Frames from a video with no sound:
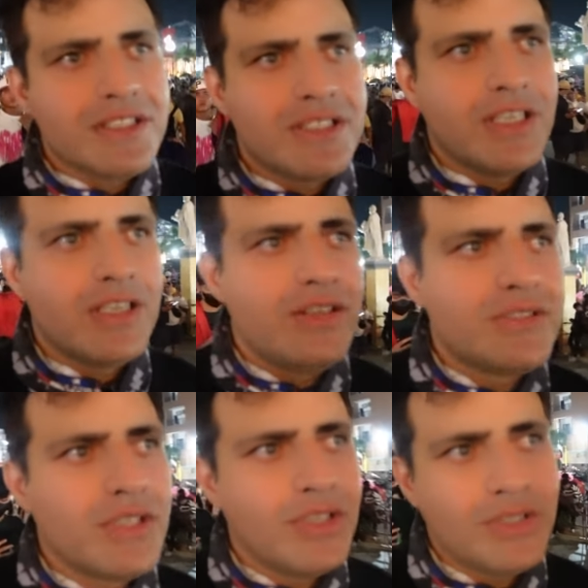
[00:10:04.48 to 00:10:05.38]
is here.
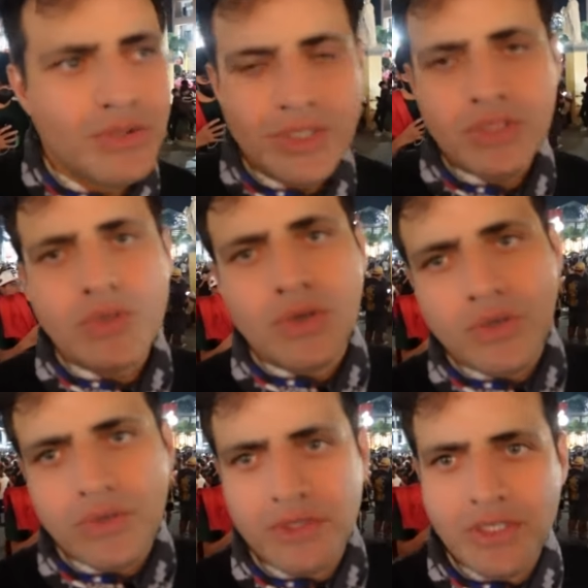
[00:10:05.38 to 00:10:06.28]
So you don't need to
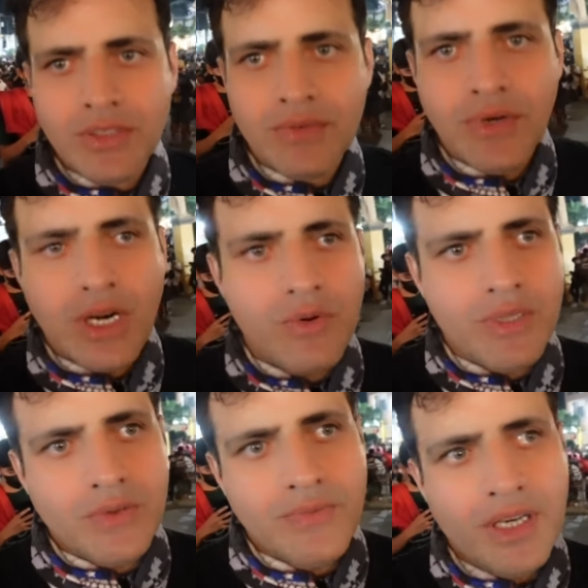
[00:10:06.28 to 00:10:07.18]
go far
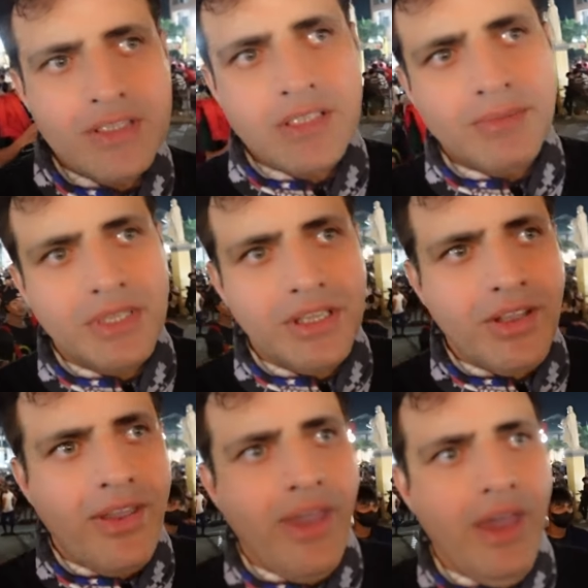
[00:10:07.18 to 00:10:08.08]
away to find something.
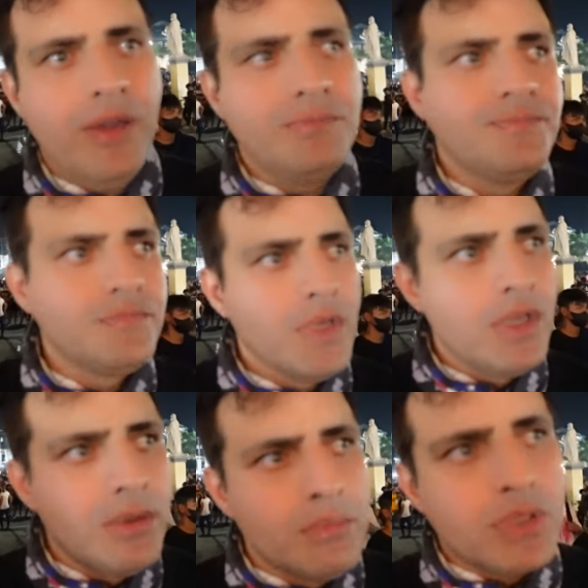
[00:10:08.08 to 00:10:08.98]

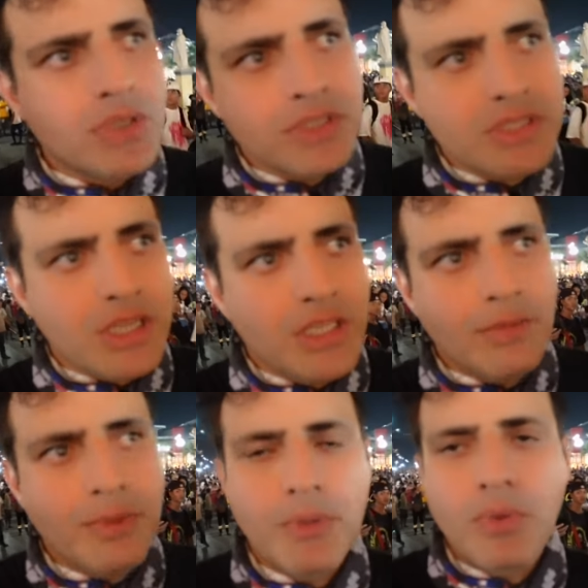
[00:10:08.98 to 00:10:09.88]
Because a lot
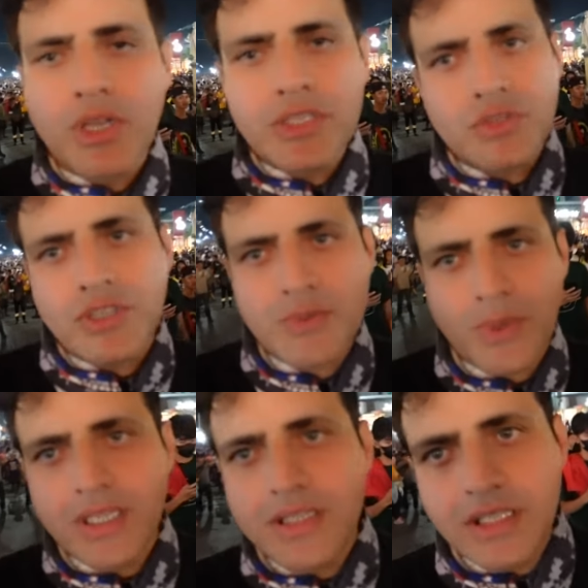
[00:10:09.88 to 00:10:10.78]
of people walking. So that's
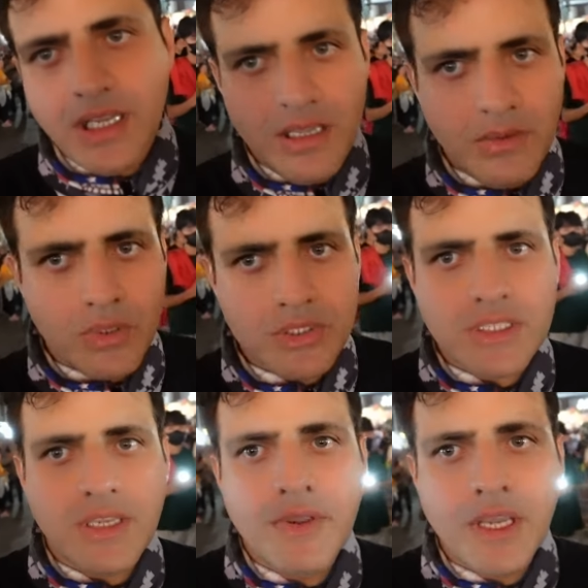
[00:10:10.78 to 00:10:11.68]
what I did. I
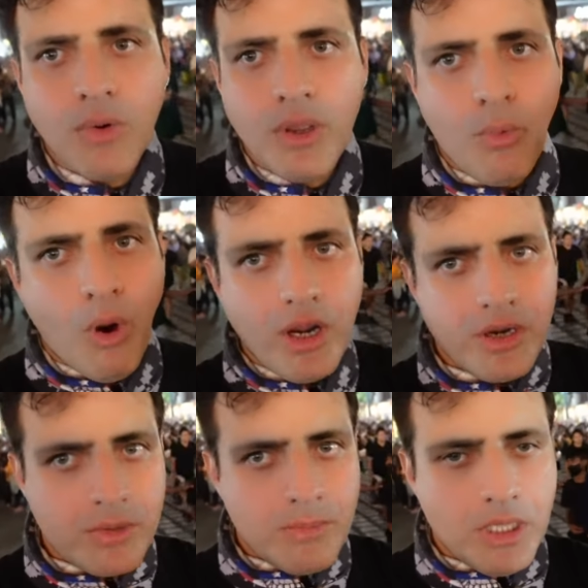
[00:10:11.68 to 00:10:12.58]
was giving away
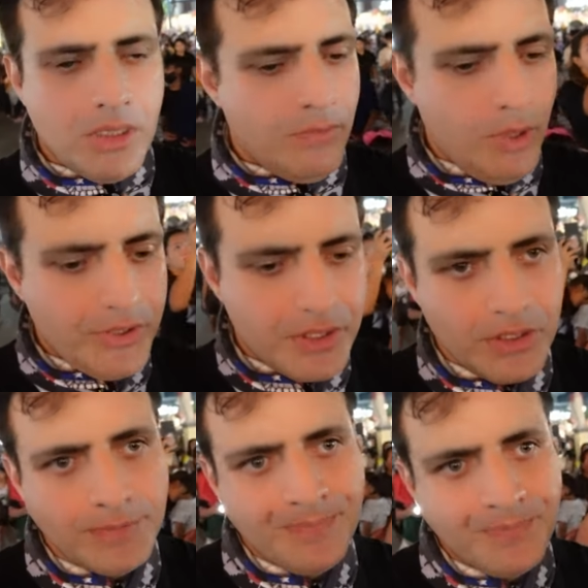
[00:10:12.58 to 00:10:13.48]
water, a bottle of water